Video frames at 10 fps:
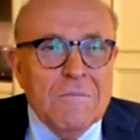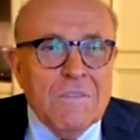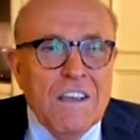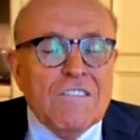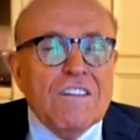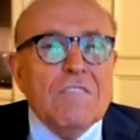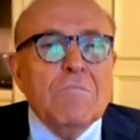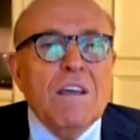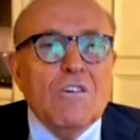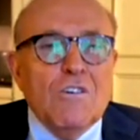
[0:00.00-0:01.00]
It said
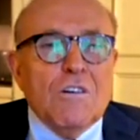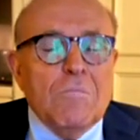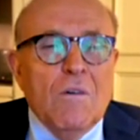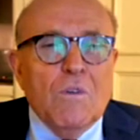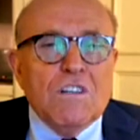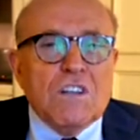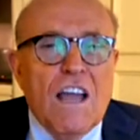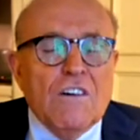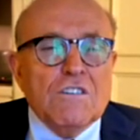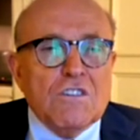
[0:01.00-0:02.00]
mail order. We
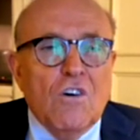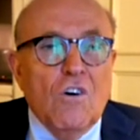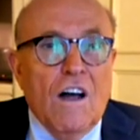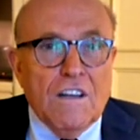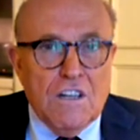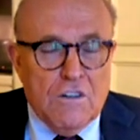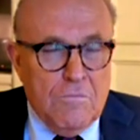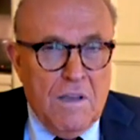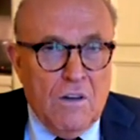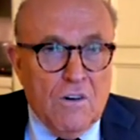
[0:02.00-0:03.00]
challenged the whole idea of
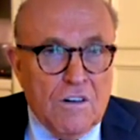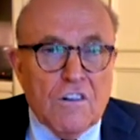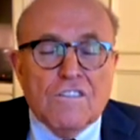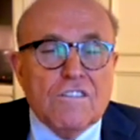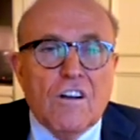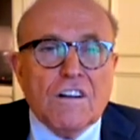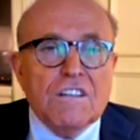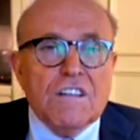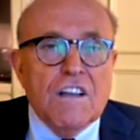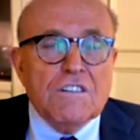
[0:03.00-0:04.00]
mail order because it's our
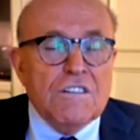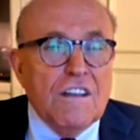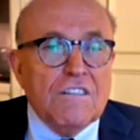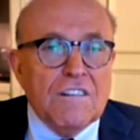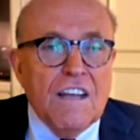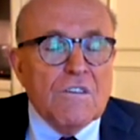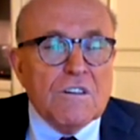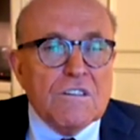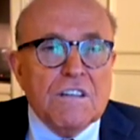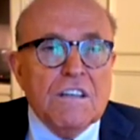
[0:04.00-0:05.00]
contention that it's
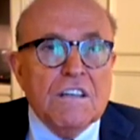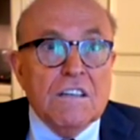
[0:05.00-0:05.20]
inherently,